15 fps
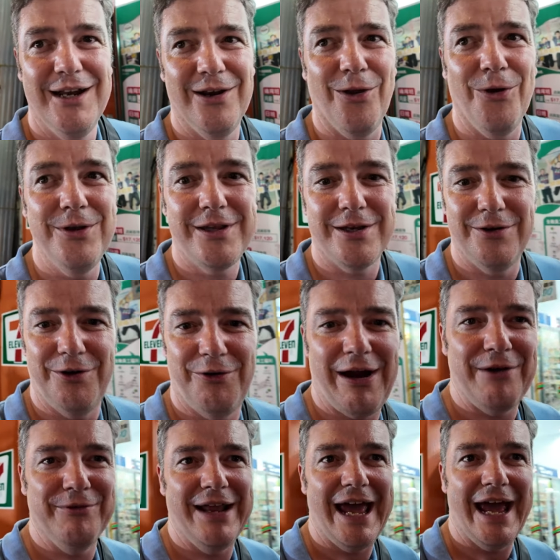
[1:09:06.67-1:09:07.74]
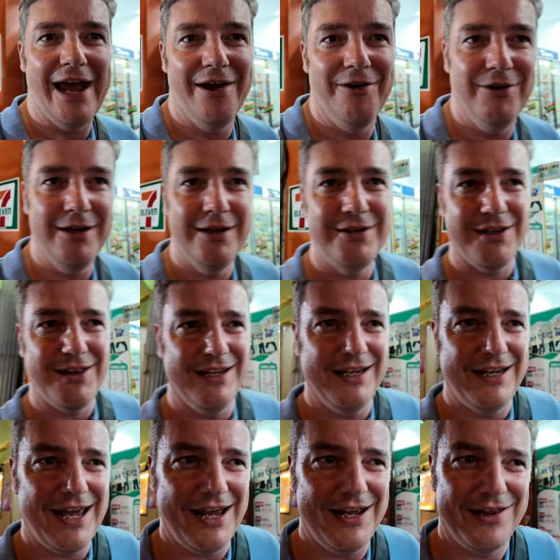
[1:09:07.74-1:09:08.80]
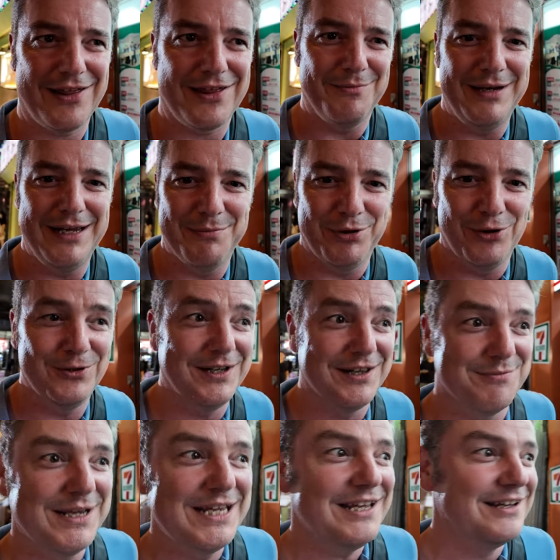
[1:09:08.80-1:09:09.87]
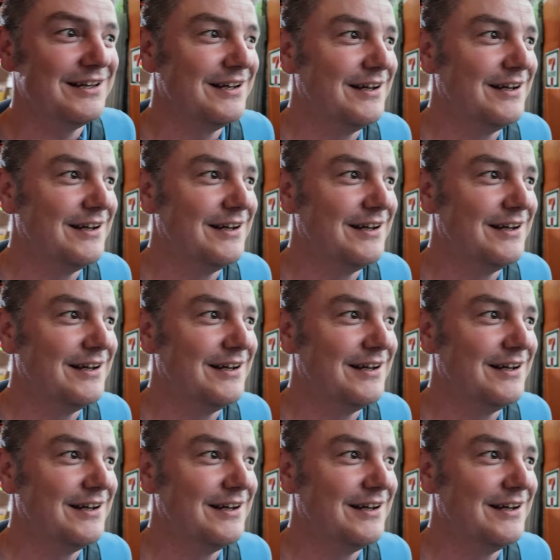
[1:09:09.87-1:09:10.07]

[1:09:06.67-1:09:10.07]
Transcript: loiter around that area just in case somebody approaches me.